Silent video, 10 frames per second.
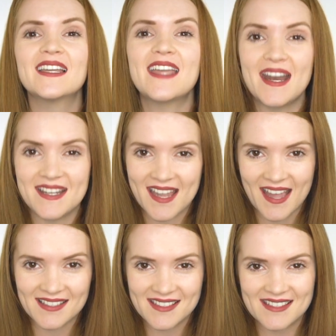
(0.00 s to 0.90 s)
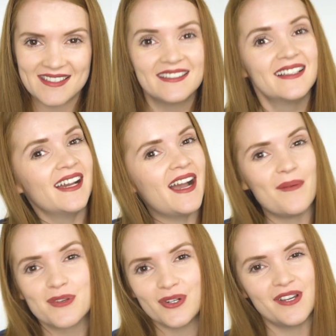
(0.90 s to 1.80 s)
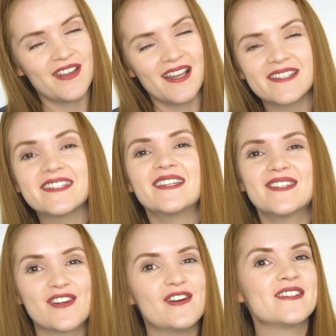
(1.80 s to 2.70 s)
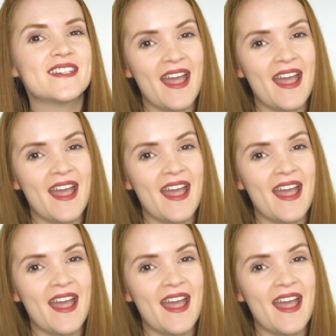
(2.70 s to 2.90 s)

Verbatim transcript: Can you guess? I'm sure you've guessed. It's Gerald's